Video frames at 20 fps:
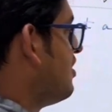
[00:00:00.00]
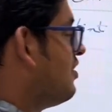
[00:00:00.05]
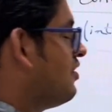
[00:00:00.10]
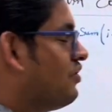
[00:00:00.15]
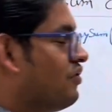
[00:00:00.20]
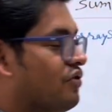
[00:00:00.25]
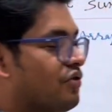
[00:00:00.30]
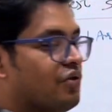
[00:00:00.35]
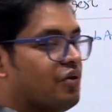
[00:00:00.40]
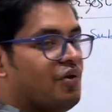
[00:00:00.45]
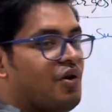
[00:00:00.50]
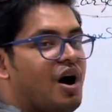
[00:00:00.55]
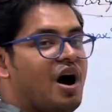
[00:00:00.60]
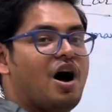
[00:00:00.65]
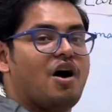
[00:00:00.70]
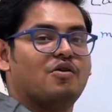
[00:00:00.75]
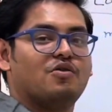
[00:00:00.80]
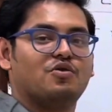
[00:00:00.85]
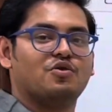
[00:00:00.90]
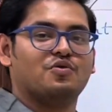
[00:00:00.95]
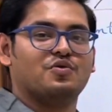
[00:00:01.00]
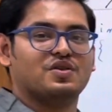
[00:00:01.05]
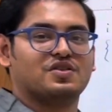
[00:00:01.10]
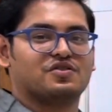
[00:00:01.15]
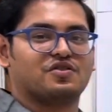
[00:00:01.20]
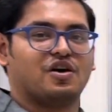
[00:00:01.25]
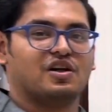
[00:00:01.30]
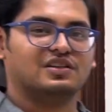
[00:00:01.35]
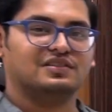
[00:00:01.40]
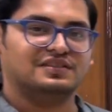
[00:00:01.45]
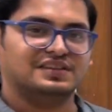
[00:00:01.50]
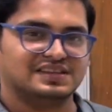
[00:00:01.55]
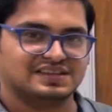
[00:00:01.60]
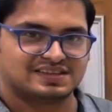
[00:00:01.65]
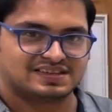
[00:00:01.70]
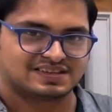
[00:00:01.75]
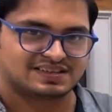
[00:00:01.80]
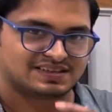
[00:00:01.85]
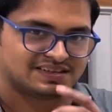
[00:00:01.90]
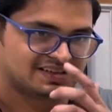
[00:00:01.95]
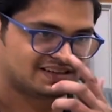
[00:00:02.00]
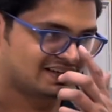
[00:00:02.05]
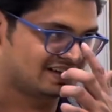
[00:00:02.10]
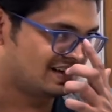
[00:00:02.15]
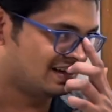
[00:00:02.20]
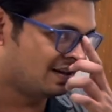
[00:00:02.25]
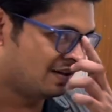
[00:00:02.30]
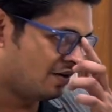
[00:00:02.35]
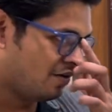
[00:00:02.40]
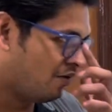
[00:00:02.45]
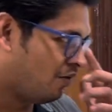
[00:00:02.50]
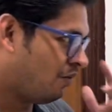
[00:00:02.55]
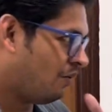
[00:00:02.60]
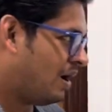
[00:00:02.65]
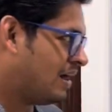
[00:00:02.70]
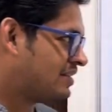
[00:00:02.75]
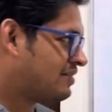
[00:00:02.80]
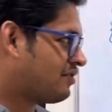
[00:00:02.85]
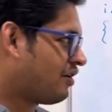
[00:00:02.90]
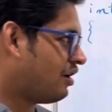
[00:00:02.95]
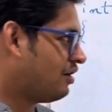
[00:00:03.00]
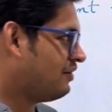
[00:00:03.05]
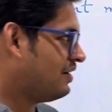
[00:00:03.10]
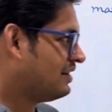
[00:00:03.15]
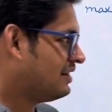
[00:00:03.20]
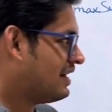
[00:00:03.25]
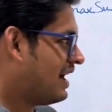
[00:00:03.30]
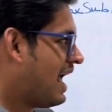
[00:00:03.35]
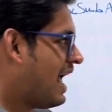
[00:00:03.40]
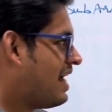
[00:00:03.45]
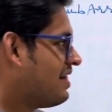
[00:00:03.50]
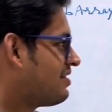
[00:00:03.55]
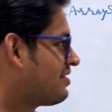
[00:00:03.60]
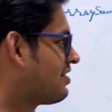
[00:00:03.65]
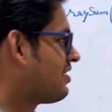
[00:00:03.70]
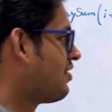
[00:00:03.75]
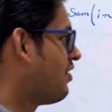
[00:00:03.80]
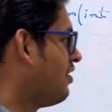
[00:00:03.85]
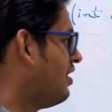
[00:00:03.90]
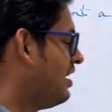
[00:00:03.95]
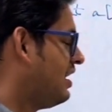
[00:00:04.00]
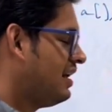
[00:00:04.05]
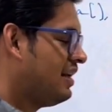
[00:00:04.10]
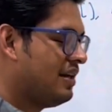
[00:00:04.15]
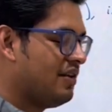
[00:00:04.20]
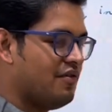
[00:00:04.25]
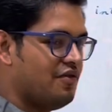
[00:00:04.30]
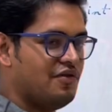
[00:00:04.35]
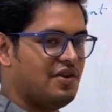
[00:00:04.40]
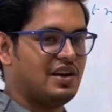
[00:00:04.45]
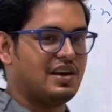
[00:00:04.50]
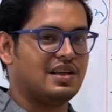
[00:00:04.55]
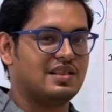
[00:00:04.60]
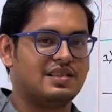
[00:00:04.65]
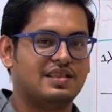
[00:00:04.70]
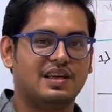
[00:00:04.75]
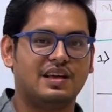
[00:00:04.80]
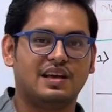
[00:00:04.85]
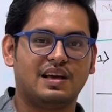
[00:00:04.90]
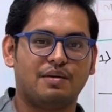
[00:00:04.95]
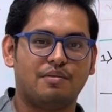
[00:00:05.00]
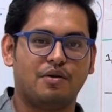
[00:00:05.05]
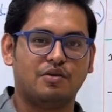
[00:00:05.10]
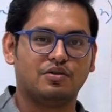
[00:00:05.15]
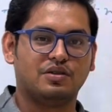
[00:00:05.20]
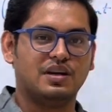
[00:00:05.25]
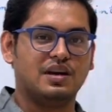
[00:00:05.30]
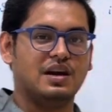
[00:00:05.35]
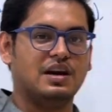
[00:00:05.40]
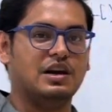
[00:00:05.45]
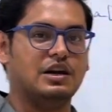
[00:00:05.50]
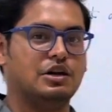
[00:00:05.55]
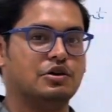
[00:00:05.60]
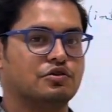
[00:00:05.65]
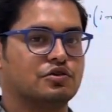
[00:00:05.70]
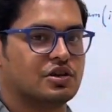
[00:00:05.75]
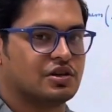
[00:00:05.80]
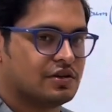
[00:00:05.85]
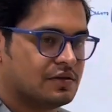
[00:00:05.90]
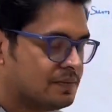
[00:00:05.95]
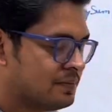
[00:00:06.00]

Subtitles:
So how do we solve this? While solving the answer only, we can think about the intuition.